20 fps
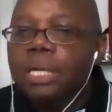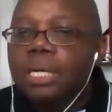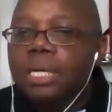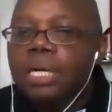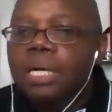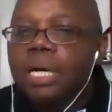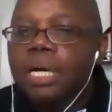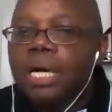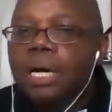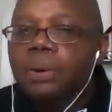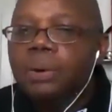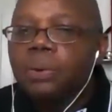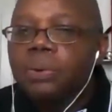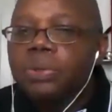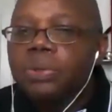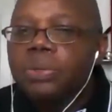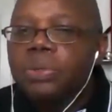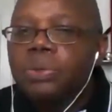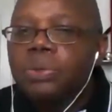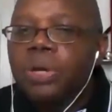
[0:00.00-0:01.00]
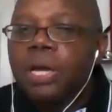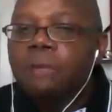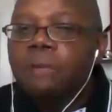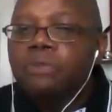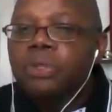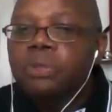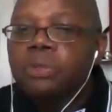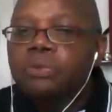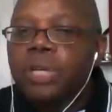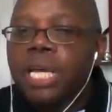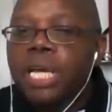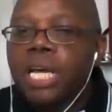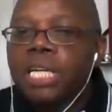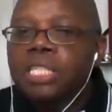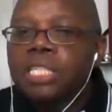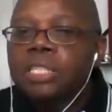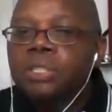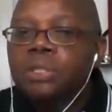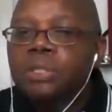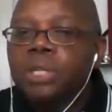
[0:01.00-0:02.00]

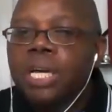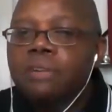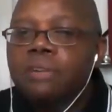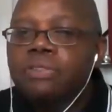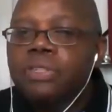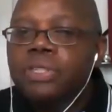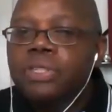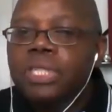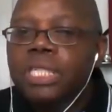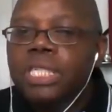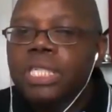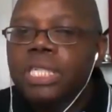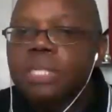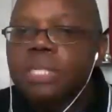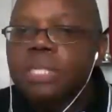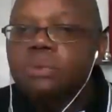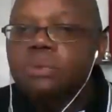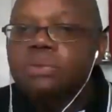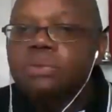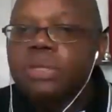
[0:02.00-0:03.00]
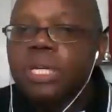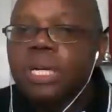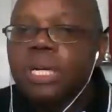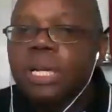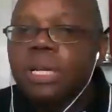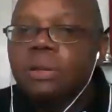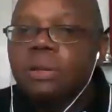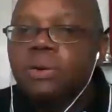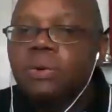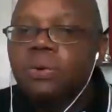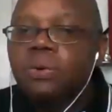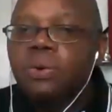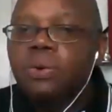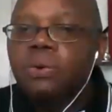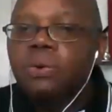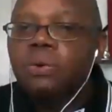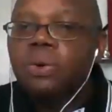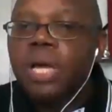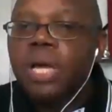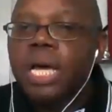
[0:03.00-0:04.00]
As you have seen, we've done a
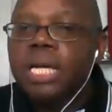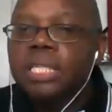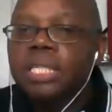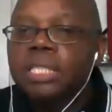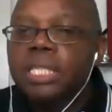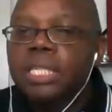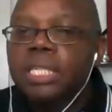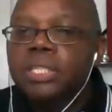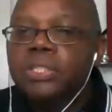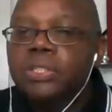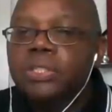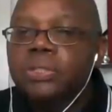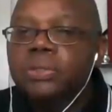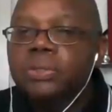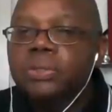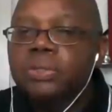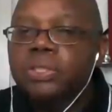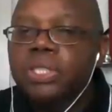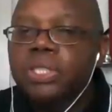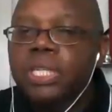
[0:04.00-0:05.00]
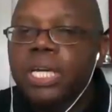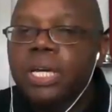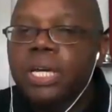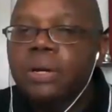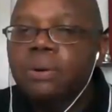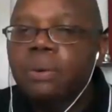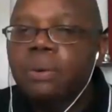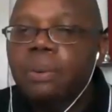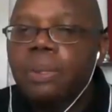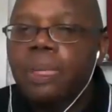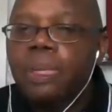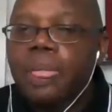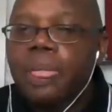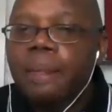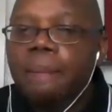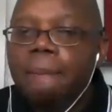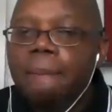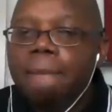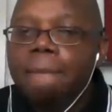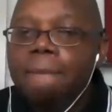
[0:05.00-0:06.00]
whole lot of changes to the channel,
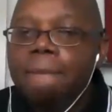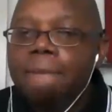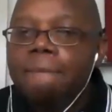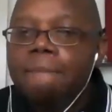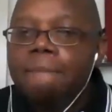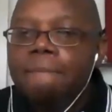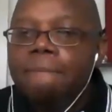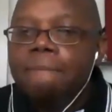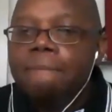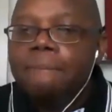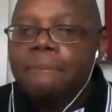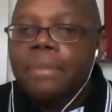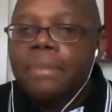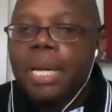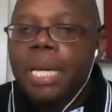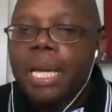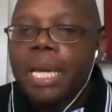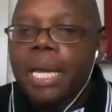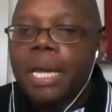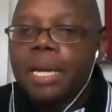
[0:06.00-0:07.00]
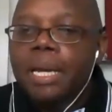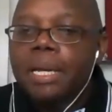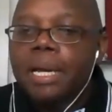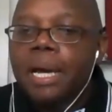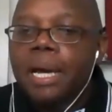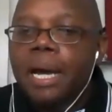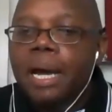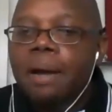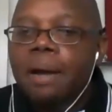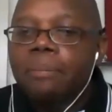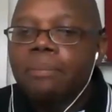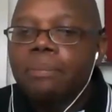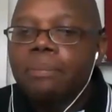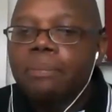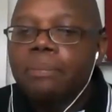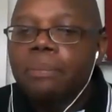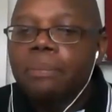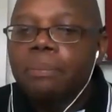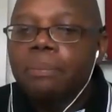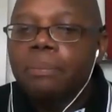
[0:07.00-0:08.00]
and
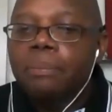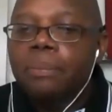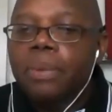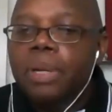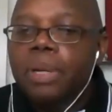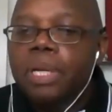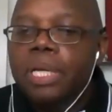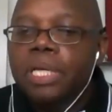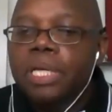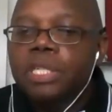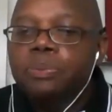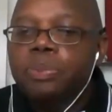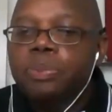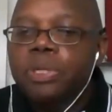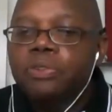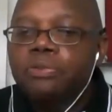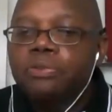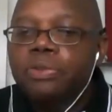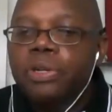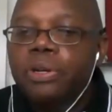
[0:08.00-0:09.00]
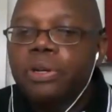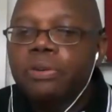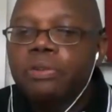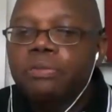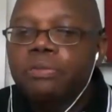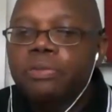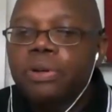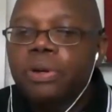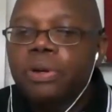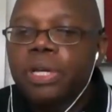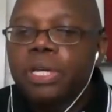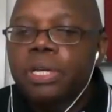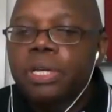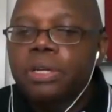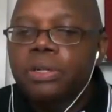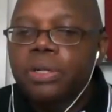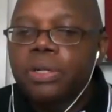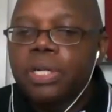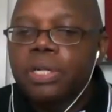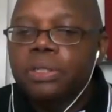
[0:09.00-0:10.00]
it's been very, very
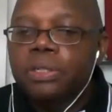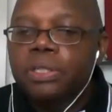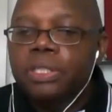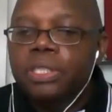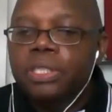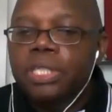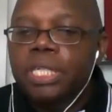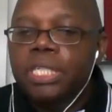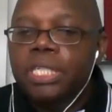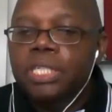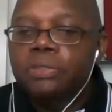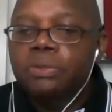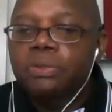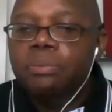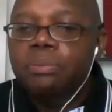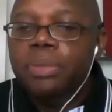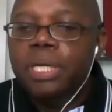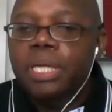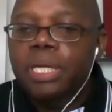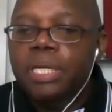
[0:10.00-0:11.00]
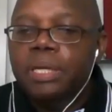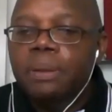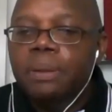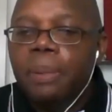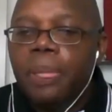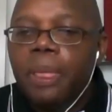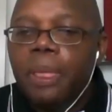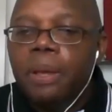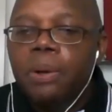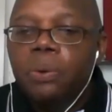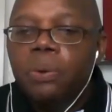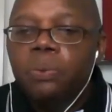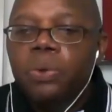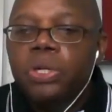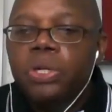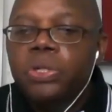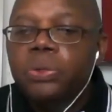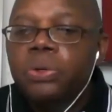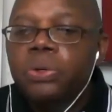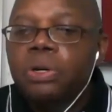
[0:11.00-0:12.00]
good. The changes we made.
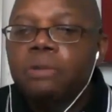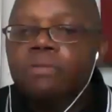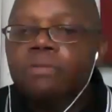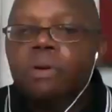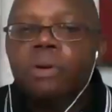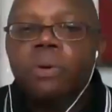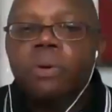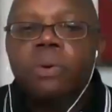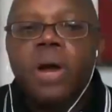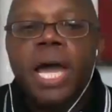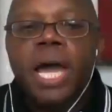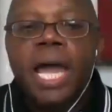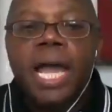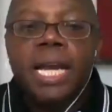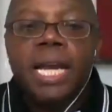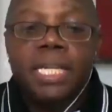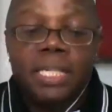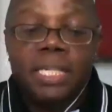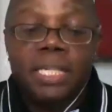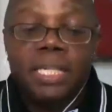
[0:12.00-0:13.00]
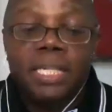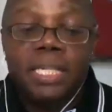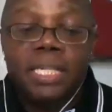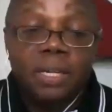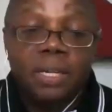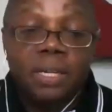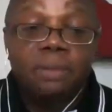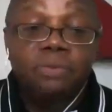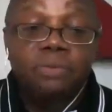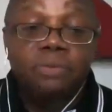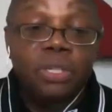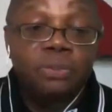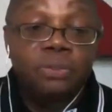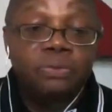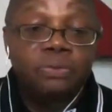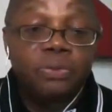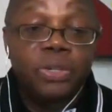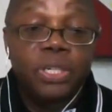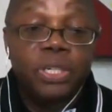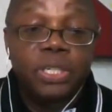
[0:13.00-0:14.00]
We're doing a variety
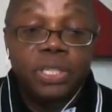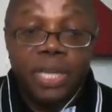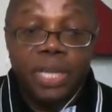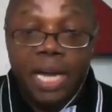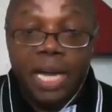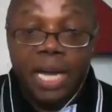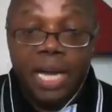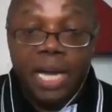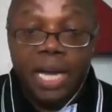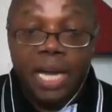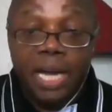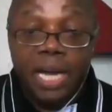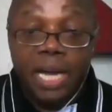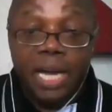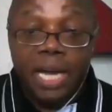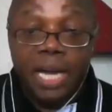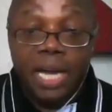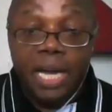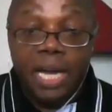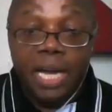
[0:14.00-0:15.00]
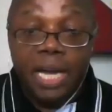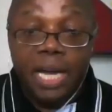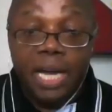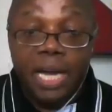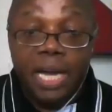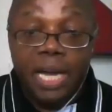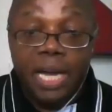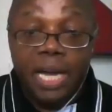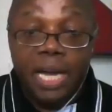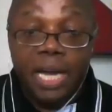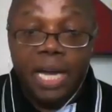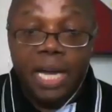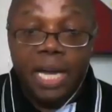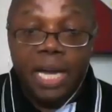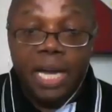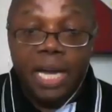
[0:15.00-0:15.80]
of different topics, y'all.